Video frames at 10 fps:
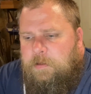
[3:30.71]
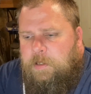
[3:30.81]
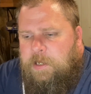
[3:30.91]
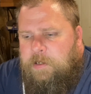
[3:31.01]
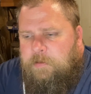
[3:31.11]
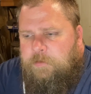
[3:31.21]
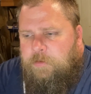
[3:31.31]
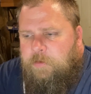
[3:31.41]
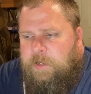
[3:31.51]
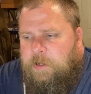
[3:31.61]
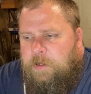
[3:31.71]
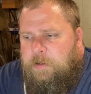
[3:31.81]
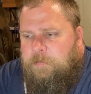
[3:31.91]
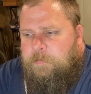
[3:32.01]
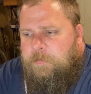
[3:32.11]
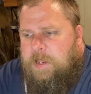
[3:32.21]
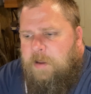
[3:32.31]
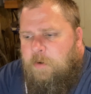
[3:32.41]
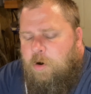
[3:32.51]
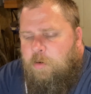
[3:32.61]
And Julia
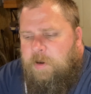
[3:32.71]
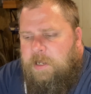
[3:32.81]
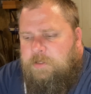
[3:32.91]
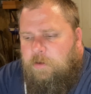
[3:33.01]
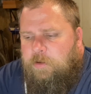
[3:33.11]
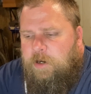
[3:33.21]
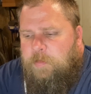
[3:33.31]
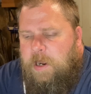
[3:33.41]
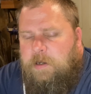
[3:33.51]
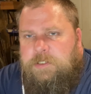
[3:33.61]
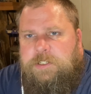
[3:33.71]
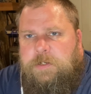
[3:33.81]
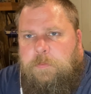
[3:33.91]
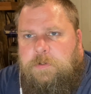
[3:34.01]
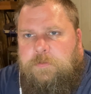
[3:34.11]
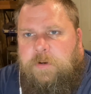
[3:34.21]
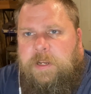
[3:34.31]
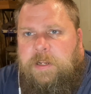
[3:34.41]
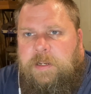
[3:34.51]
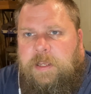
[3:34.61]
came home and I told her about it, and she was
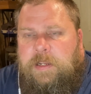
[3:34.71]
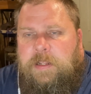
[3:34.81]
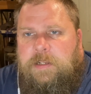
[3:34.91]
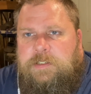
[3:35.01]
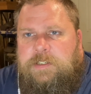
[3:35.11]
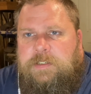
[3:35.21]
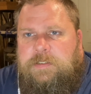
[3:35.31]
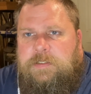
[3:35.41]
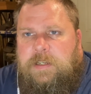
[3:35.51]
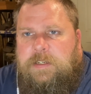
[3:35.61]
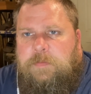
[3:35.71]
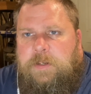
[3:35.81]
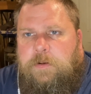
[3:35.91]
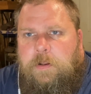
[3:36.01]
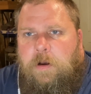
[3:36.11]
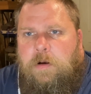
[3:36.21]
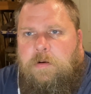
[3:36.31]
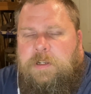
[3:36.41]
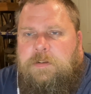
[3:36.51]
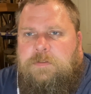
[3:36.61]
reading it, and she said to me,
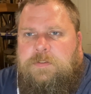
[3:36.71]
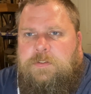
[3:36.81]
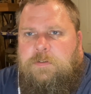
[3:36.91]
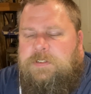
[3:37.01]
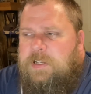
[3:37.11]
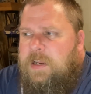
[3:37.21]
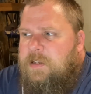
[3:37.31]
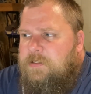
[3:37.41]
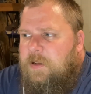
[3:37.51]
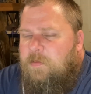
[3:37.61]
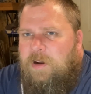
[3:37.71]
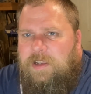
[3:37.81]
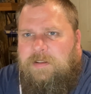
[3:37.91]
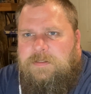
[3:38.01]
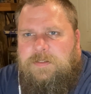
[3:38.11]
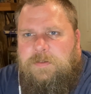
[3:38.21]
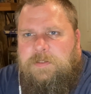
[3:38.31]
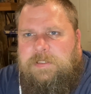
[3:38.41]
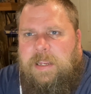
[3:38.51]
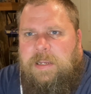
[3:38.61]
"Oh, and it was suicide?" And I was like, "What? It was
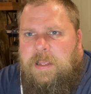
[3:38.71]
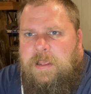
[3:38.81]
suicide?"